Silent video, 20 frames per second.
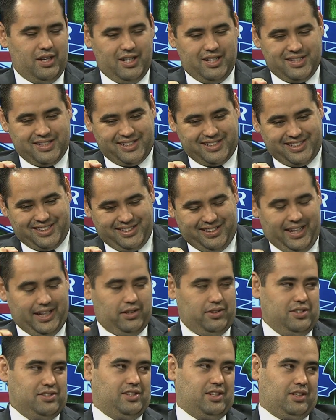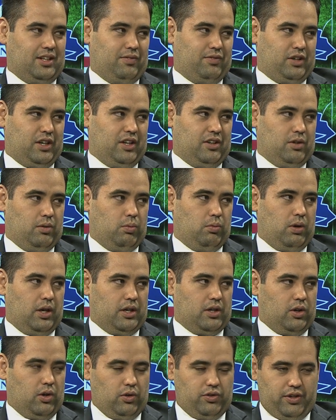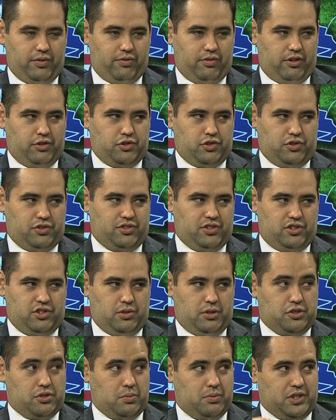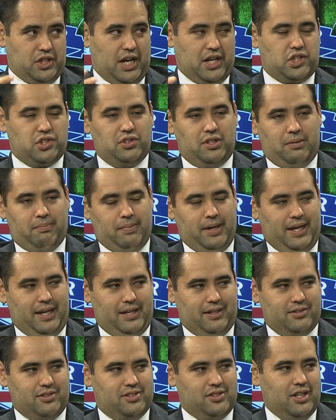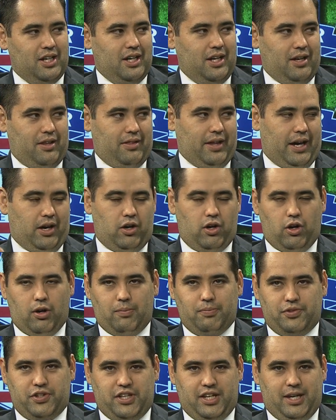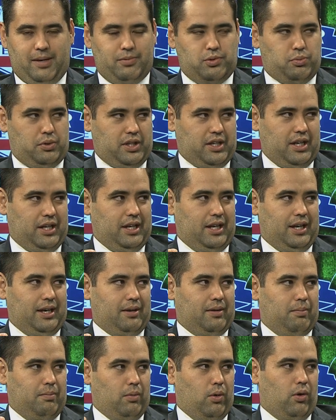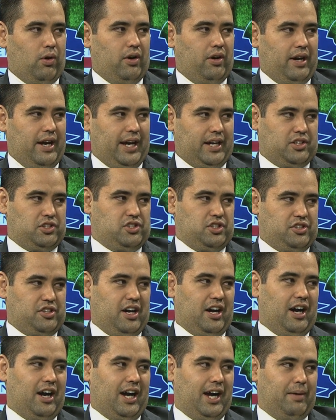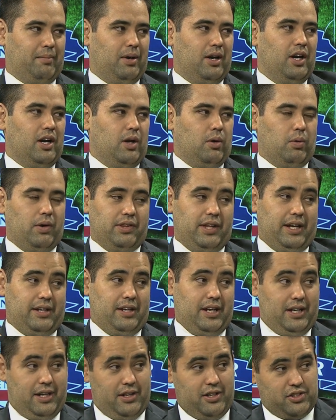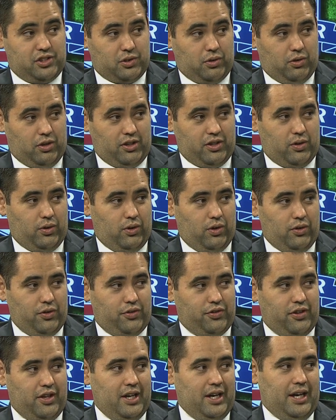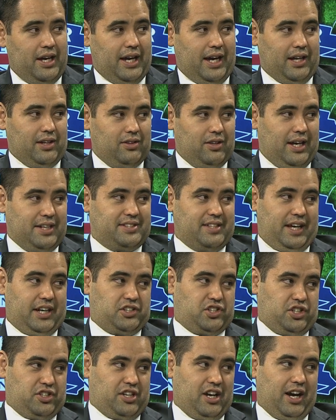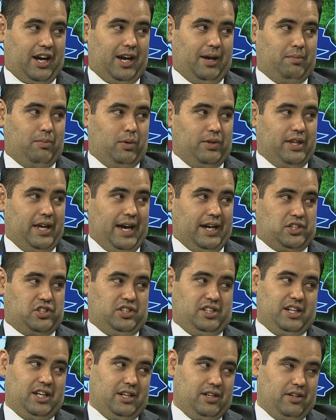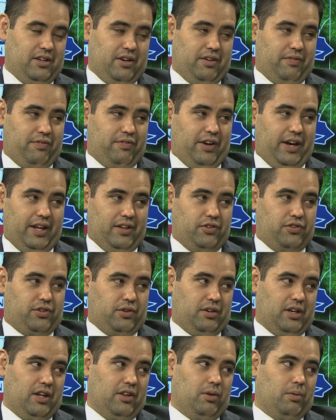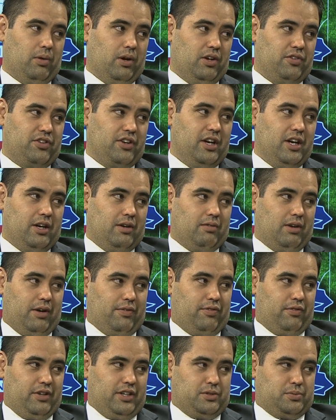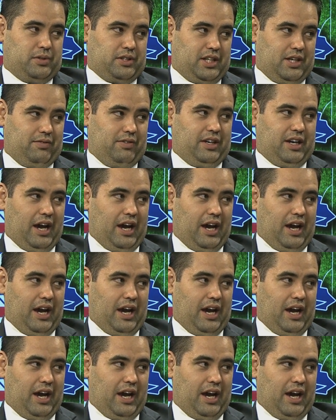slightly significant in the one goal differential situation, which actually means that home teams were getting more extra time when they needed to score goals and less extra time when they actually needed to defend. So in other words, referees were giving